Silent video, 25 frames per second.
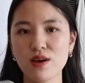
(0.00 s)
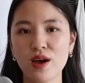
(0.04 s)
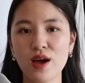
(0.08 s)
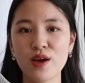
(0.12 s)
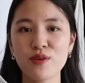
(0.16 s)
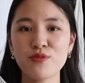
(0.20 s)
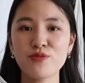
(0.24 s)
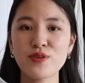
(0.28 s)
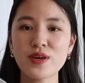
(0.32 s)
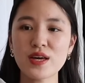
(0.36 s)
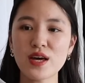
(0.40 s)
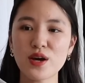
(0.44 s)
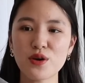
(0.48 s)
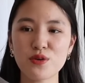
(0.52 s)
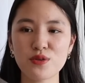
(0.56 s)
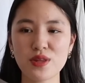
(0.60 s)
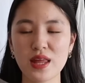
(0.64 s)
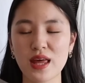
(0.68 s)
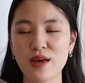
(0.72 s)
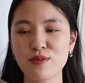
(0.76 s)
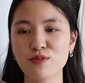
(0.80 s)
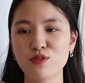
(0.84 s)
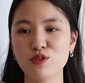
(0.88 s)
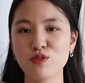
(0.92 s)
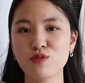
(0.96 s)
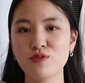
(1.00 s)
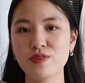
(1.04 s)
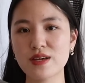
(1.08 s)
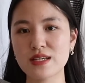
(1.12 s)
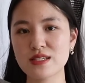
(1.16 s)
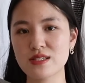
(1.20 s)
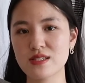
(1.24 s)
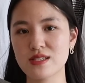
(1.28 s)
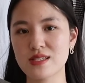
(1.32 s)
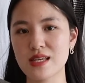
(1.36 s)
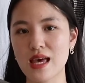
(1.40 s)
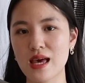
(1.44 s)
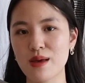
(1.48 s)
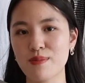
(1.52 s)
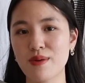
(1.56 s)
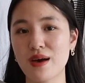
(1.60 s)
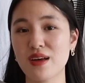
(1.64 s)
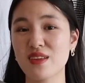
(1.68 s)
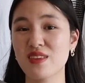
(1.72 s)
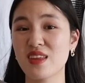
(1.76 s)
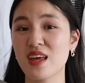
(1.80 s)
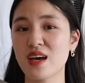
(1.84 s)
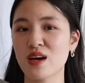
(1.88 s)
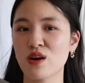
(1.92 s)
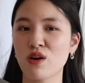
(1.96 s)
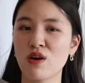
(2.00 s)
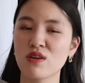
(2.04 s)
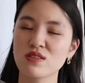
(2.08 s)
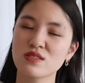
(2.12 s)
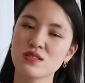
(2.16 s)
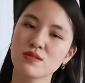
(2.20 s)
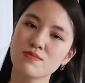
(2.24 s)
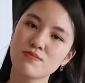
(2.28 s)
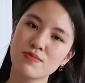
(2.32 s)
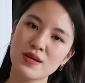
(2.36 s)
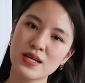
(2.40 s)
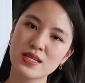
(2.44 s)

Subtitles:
I think I only have good things to say about their cotton